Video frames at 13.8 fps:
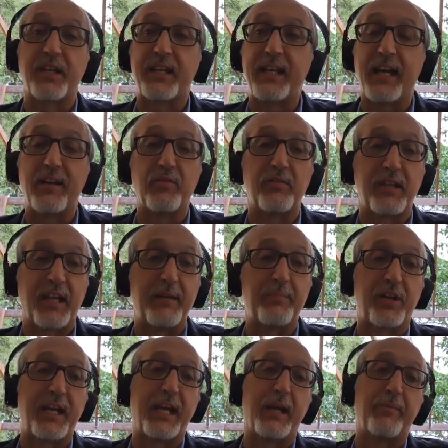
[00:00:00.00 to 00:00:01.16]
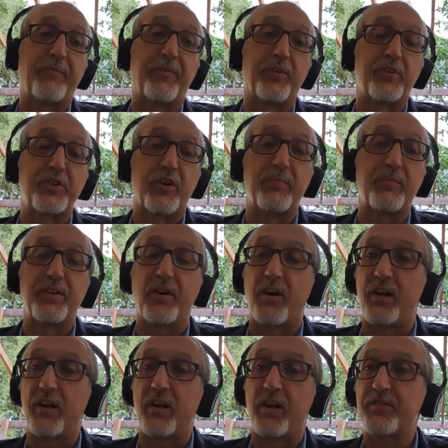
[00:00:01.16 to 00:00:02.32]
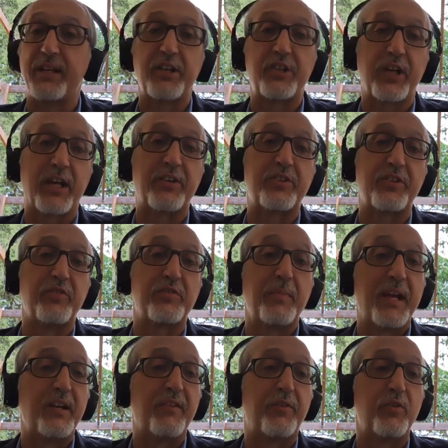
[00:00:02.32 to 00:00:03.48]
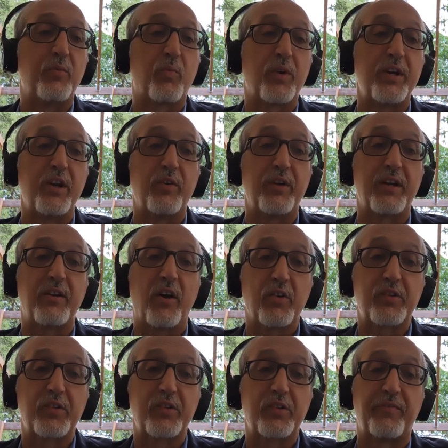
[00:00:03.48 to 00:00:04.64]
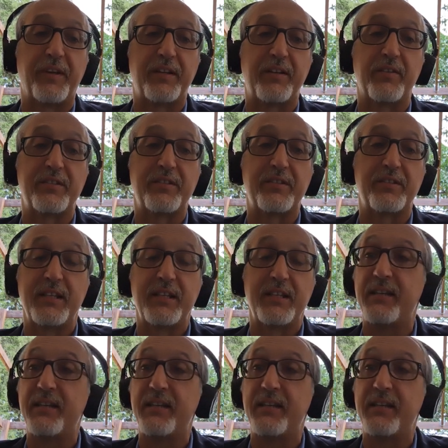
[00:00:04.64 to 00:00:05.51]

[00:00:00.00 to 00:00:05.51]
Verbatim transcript: It was a ghetto labor camp for German, Austrian, and Czech Jews, many of whom were noted cultural figures.